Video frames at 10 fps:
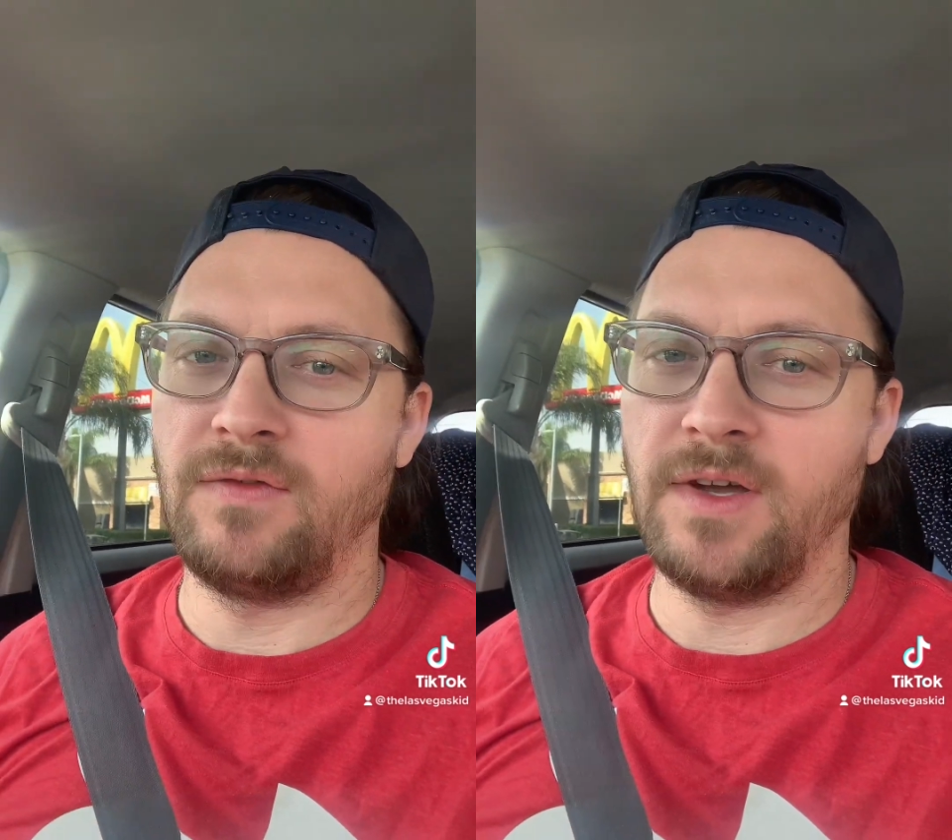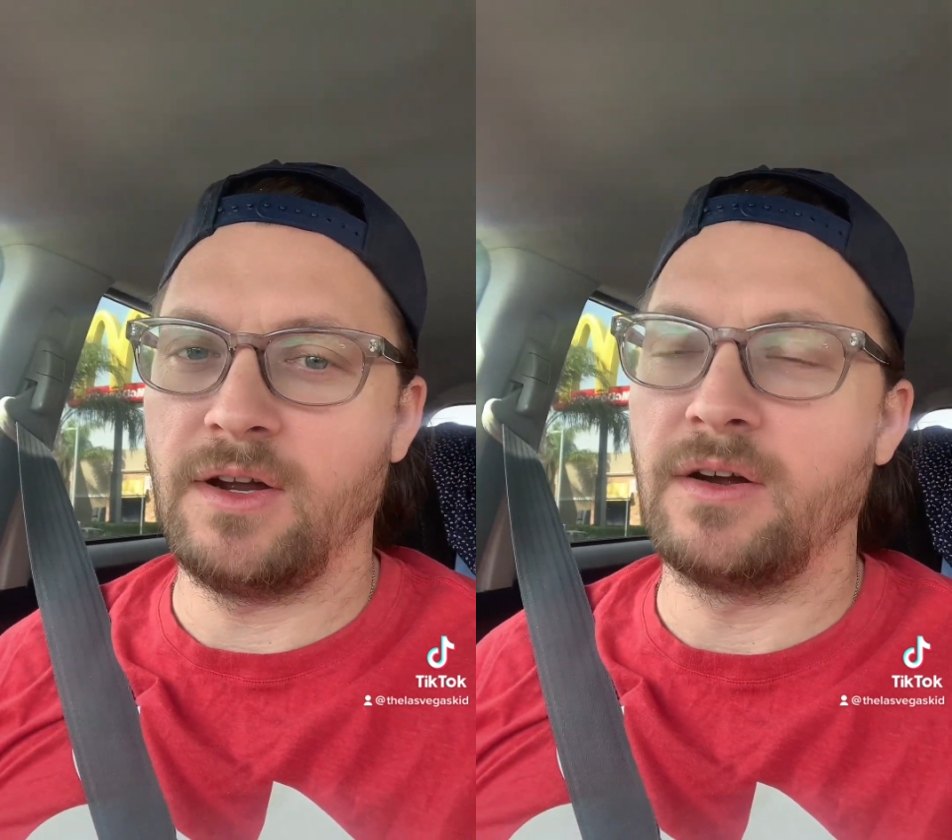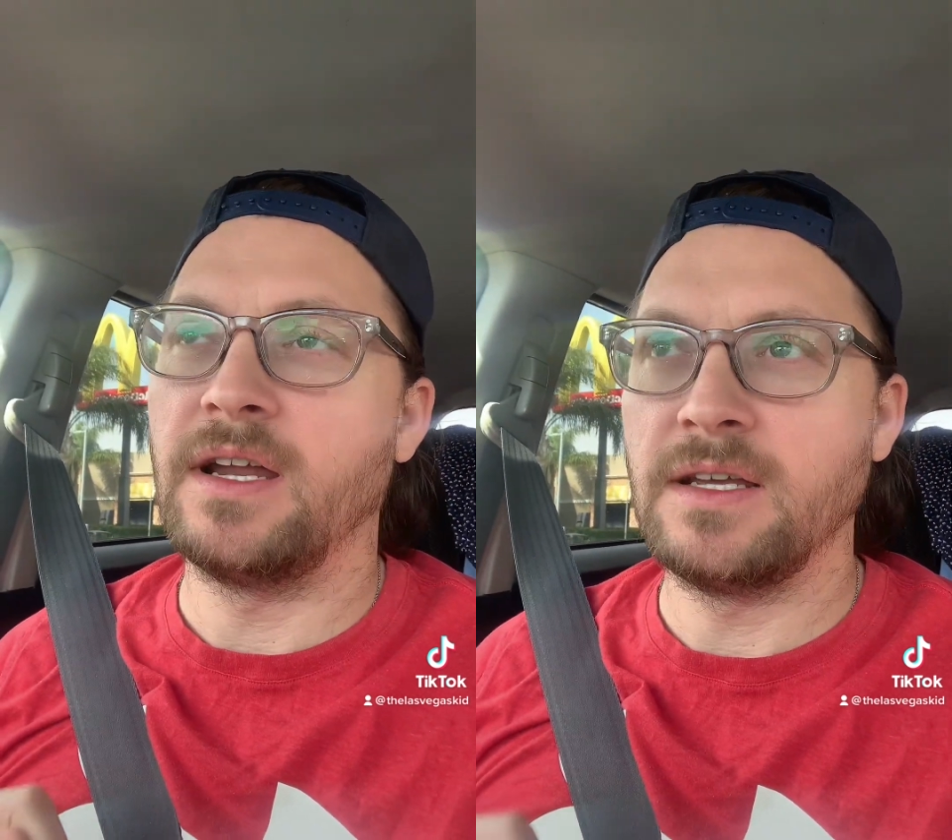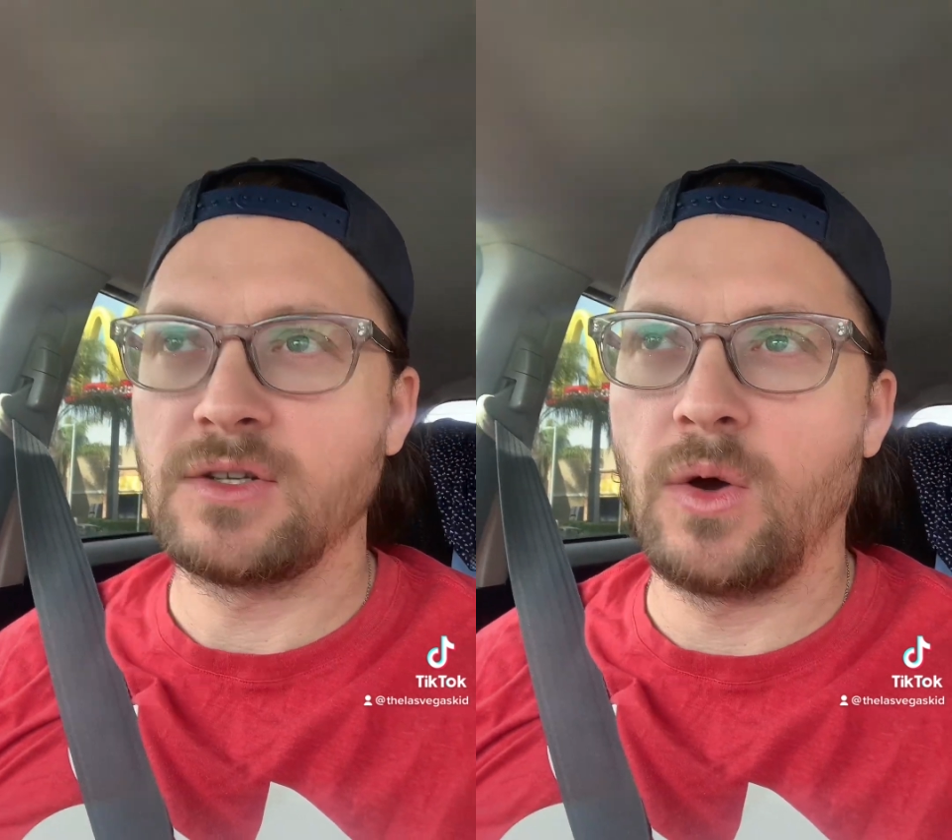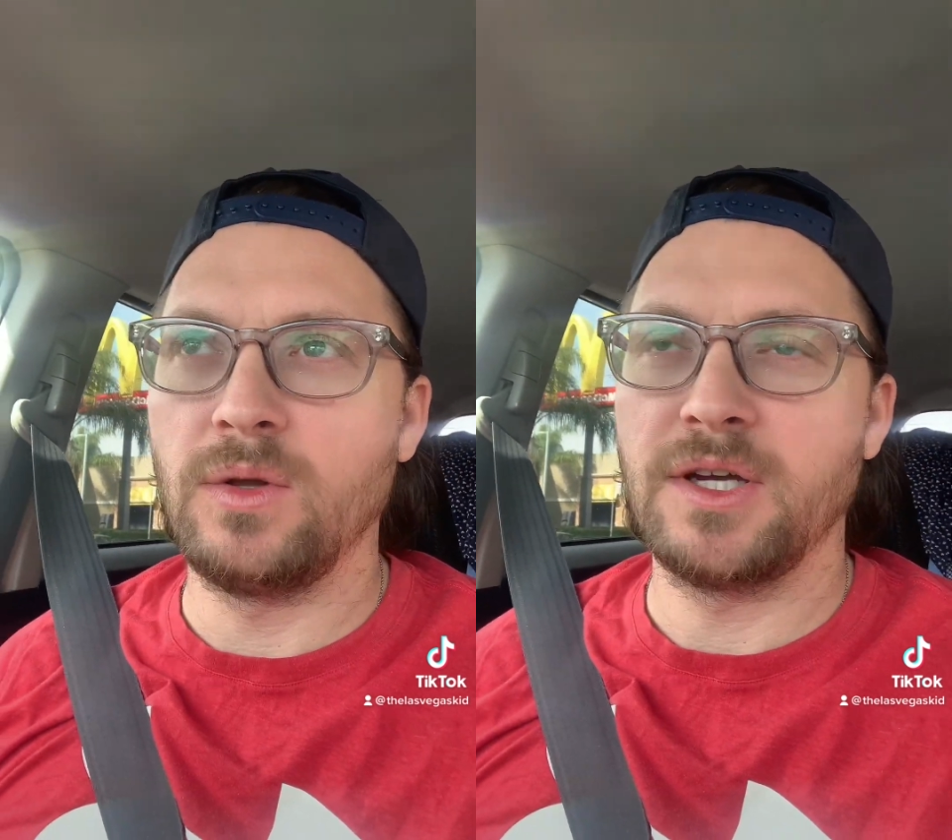figure. It
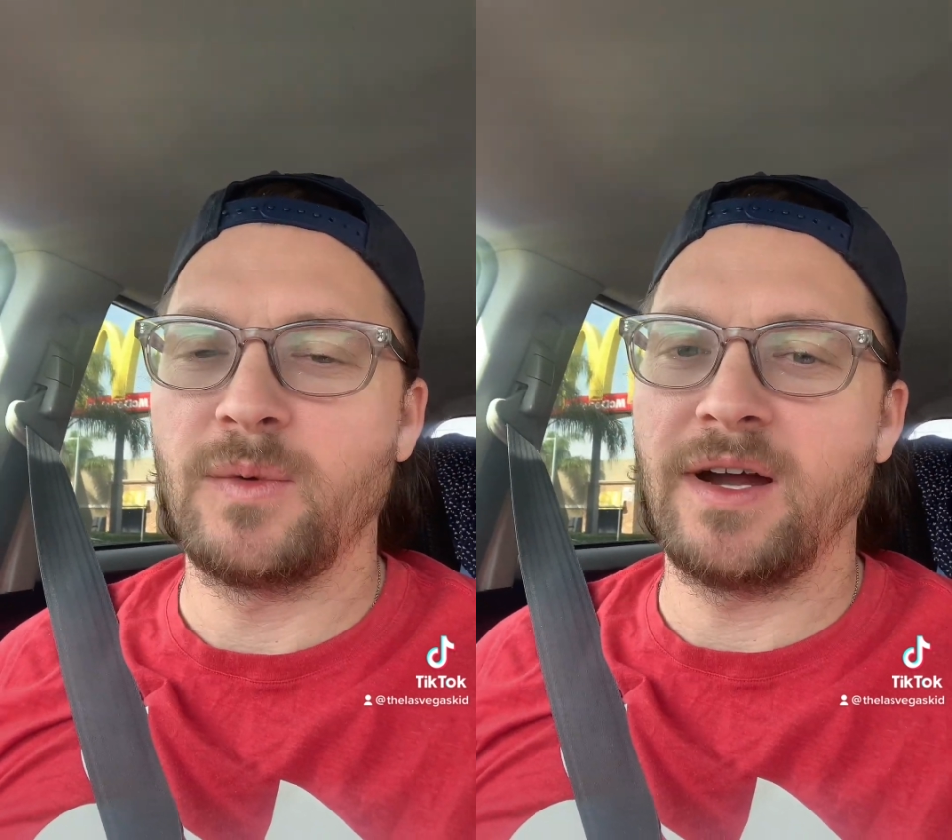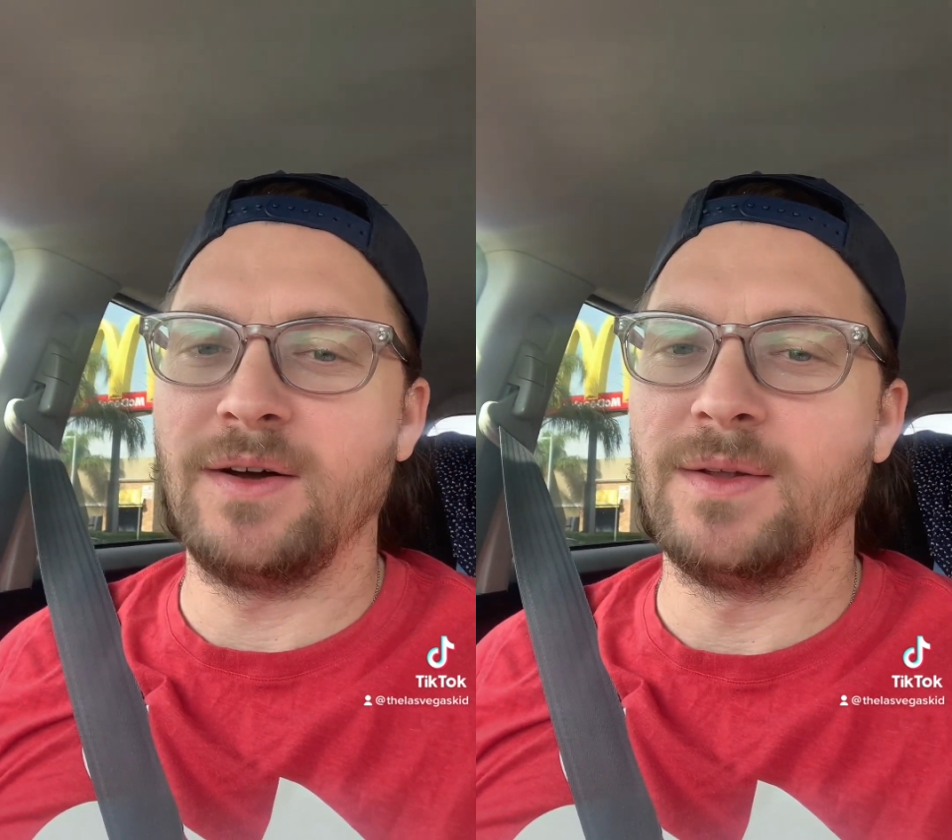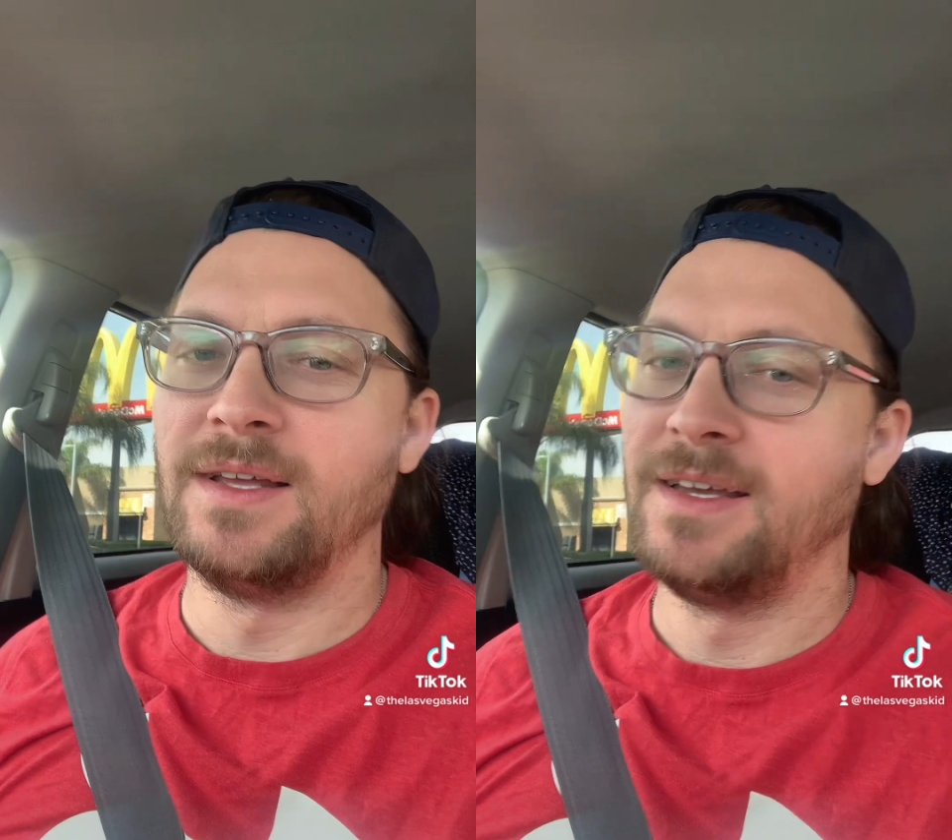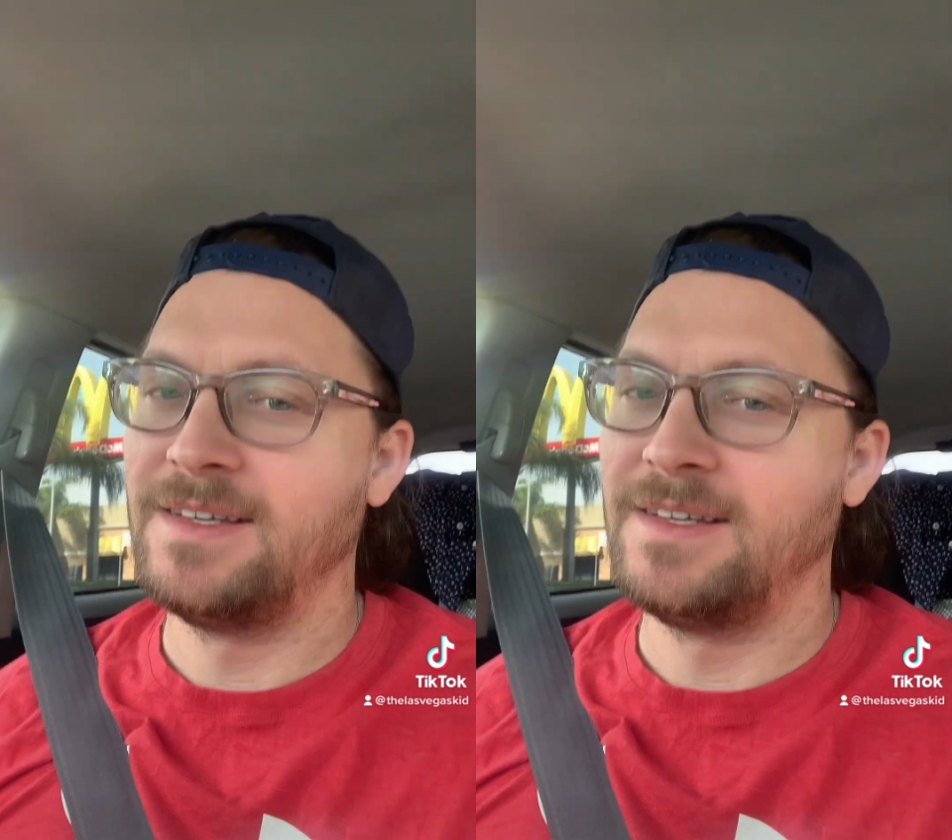is a holy grail.